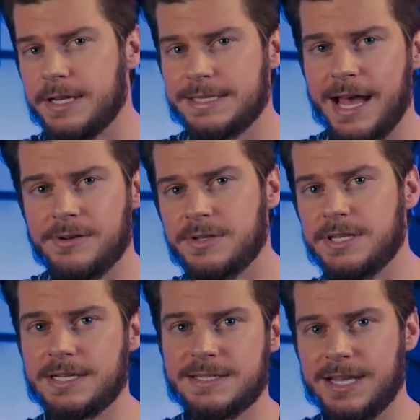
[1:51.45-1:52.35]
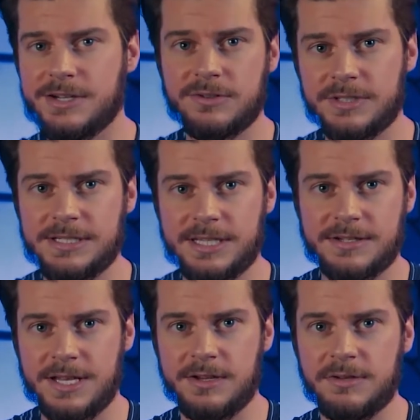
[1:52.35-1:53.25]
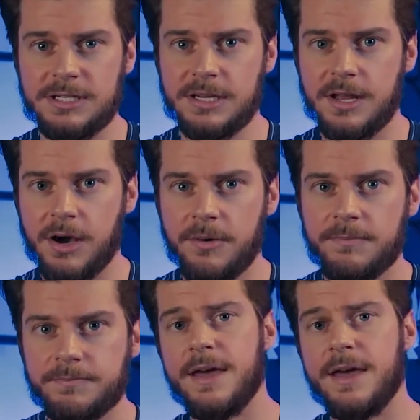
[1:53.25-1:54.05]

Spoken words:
it down to the essential details that you need to know.